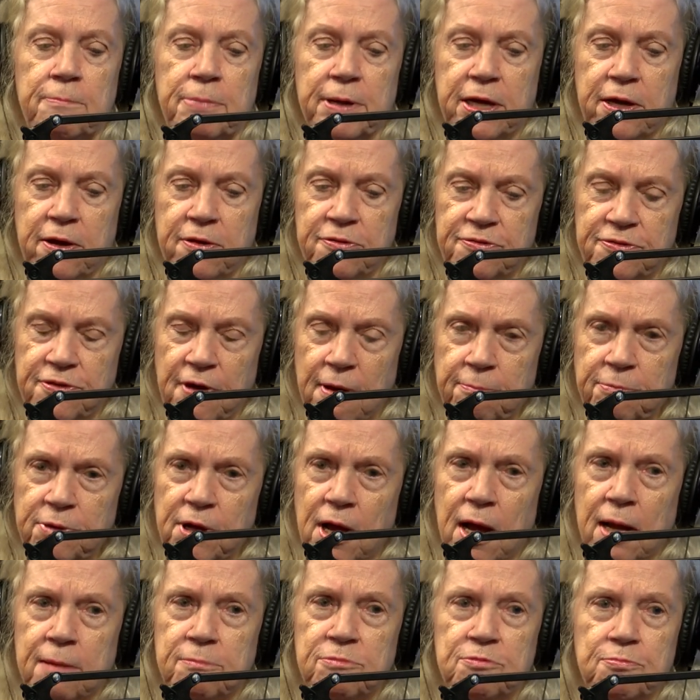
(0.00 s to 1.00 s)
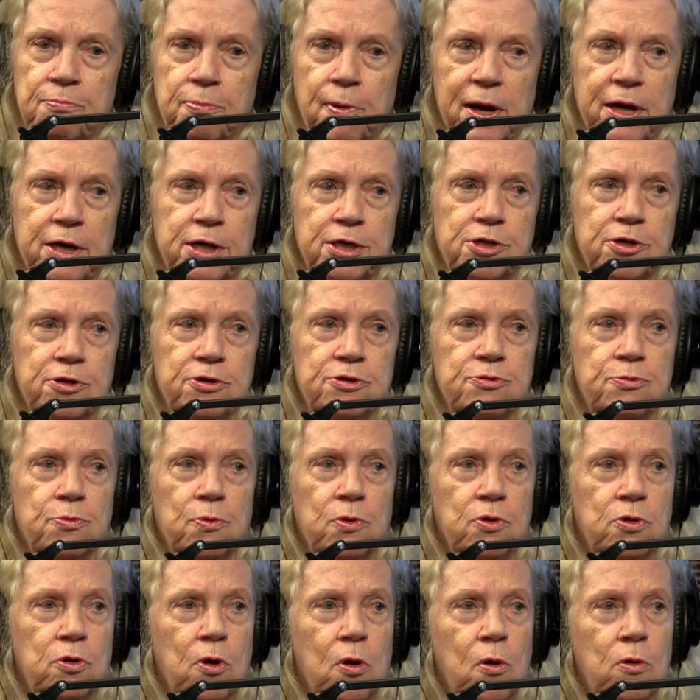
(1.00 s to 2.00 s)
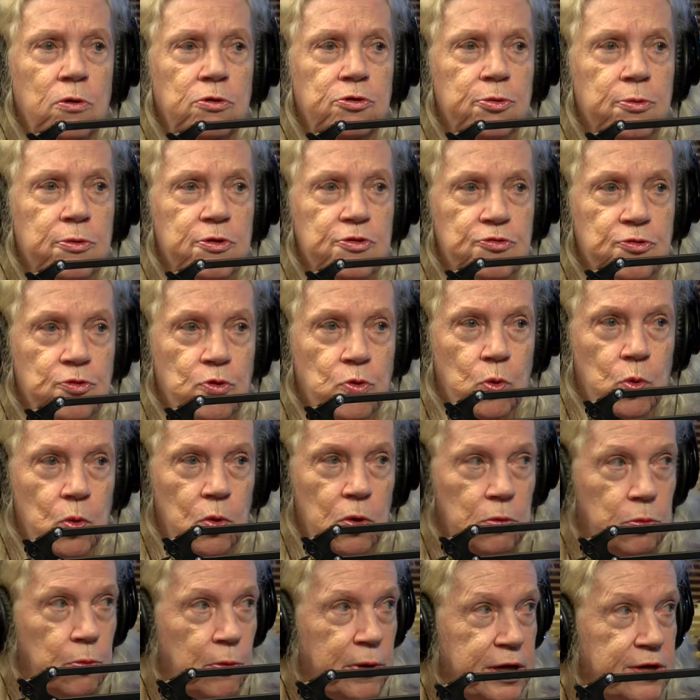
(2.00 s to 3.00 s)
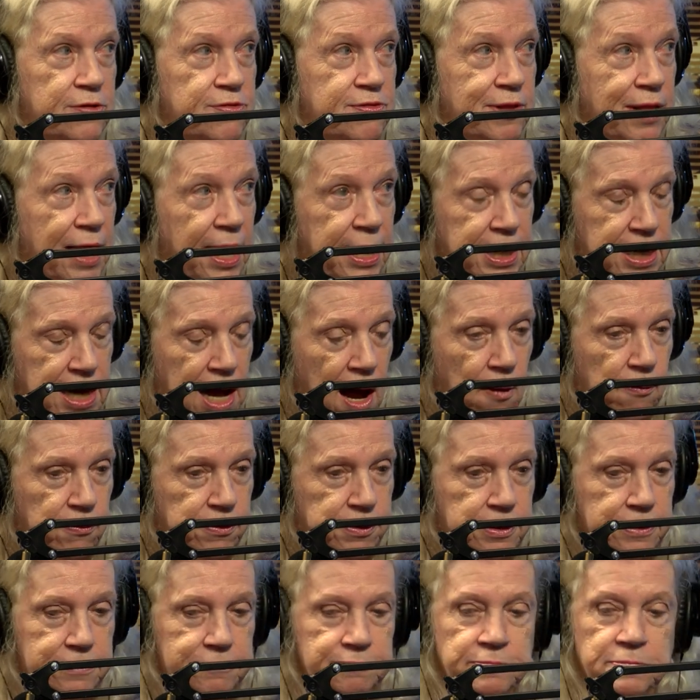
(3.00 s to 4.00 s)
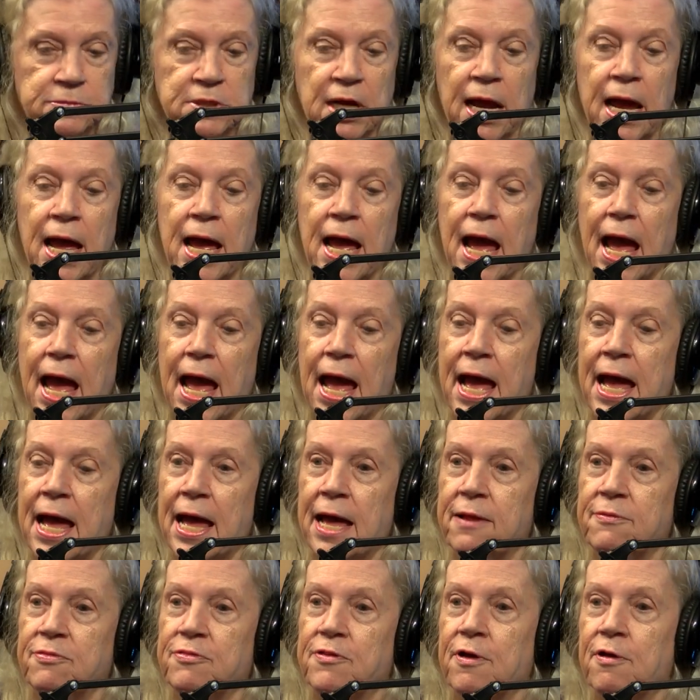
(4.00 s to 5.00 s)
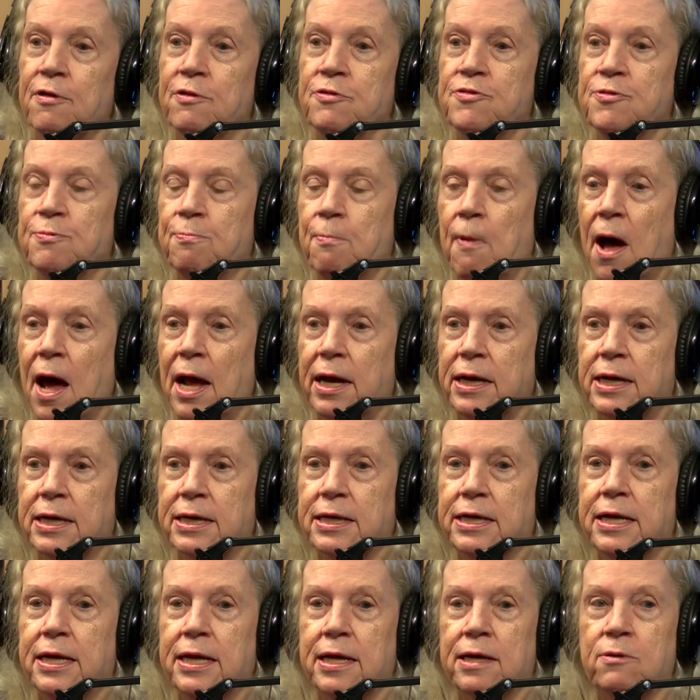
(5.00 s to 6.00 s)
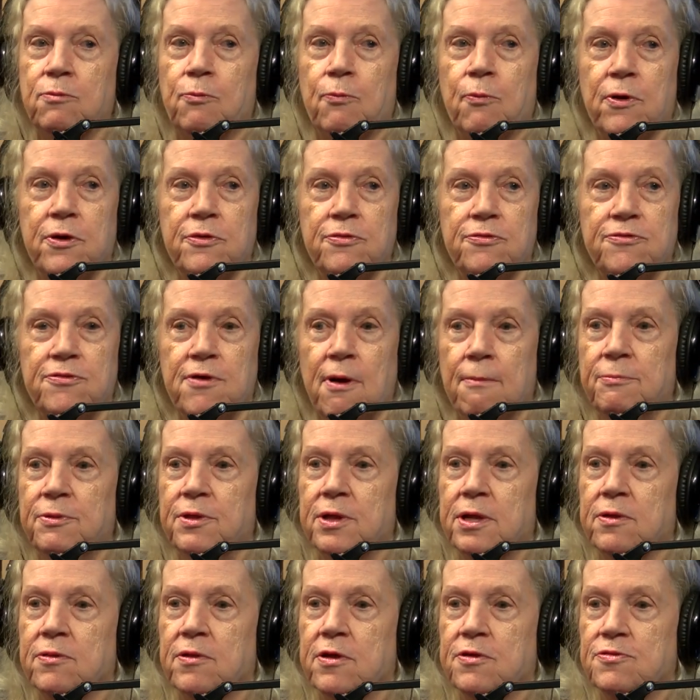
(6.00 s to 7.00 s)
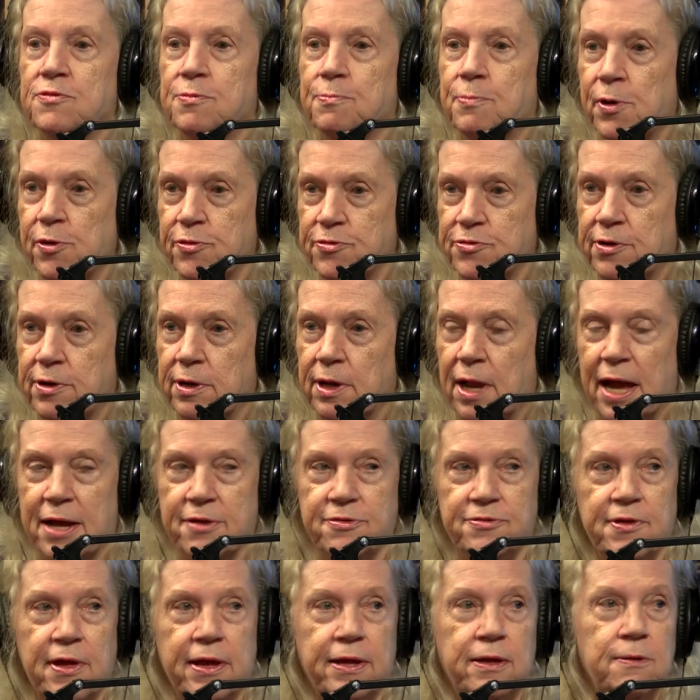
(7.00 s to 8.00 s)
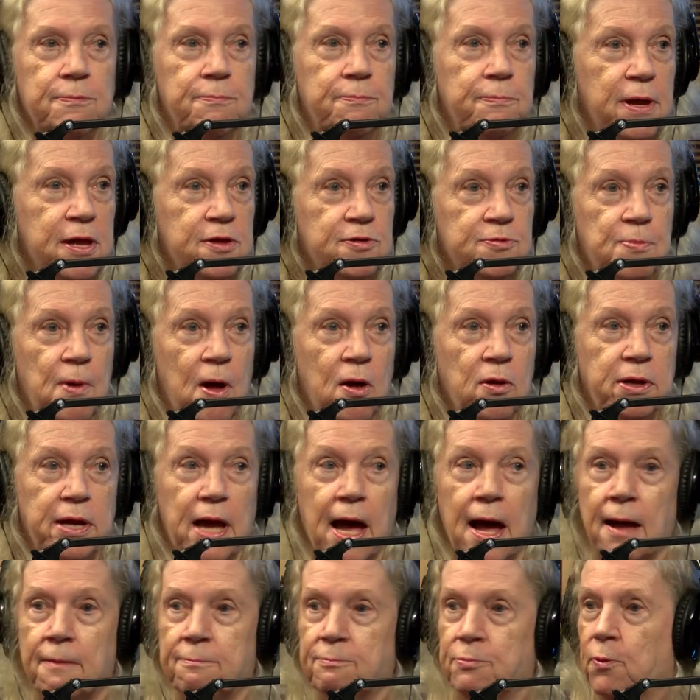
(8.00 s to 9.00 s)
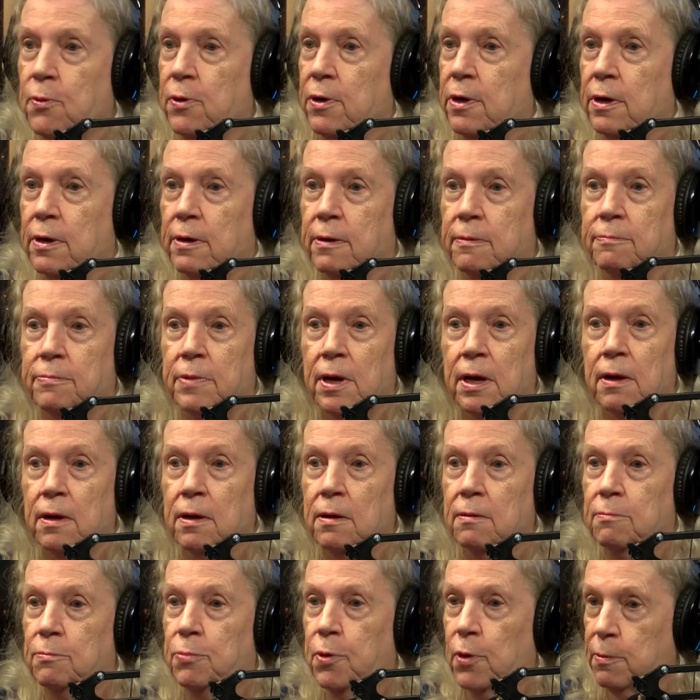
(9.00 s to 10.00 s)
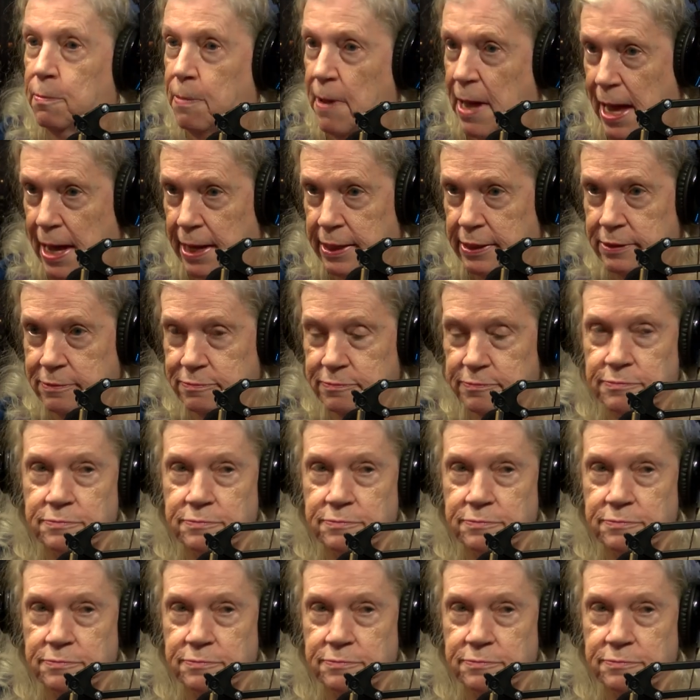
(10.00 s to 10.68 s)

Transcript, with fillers: because sometimes predators will go to a school when it's letting out and they'll spot a kid with something that's personalized, like a baseball cap or a book bag.